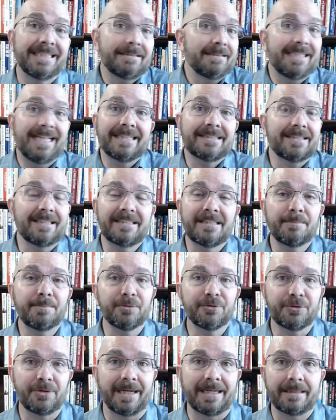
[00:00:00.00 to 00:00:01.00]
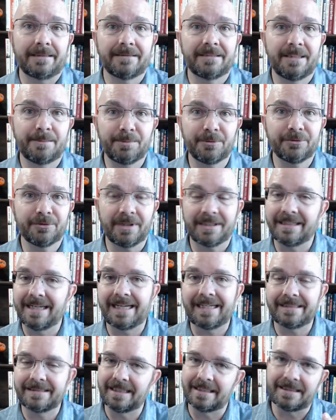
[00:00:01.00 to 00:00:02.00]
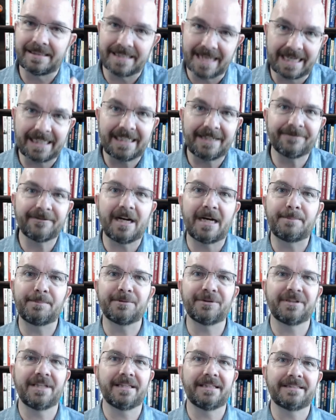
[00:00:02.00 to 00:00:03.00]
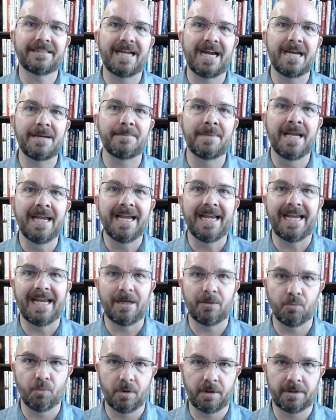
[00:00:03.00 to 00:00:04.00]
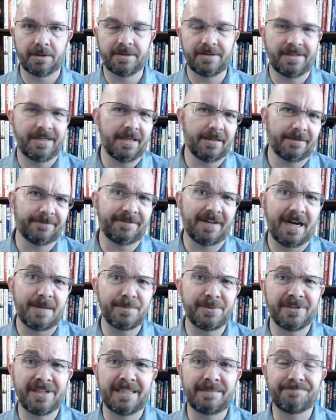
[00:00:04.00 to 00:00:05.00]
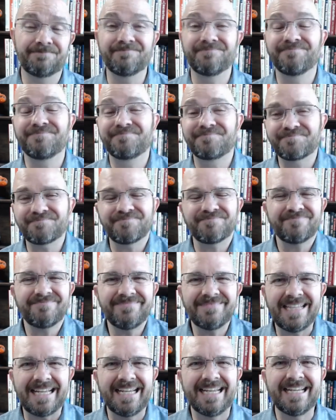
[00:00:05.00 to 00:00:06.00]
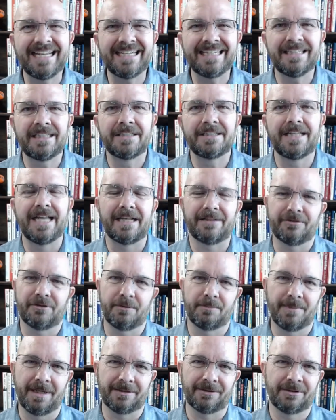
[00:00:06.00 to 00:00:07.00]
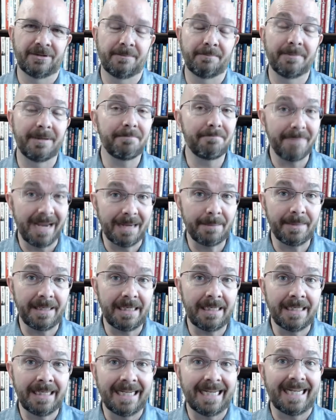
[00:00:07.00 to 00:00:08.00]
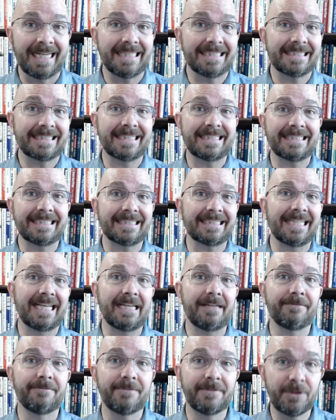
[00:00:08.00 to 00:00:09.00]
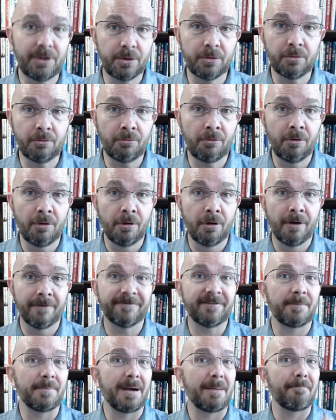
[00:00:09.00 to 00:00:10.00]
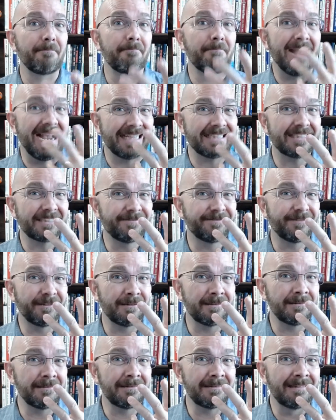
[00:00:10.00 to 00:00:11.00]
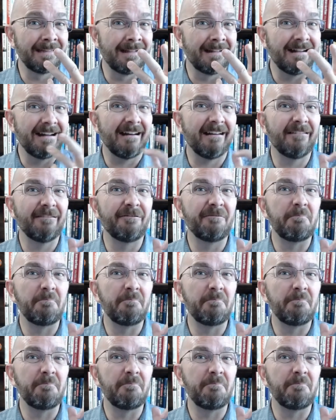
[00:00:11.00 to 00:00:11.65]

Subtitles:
It's a simple trick. Simple trick. Like I said, 95% of the time, it works. The other 5%, not so much. But maybe it's going to save you from a mask full of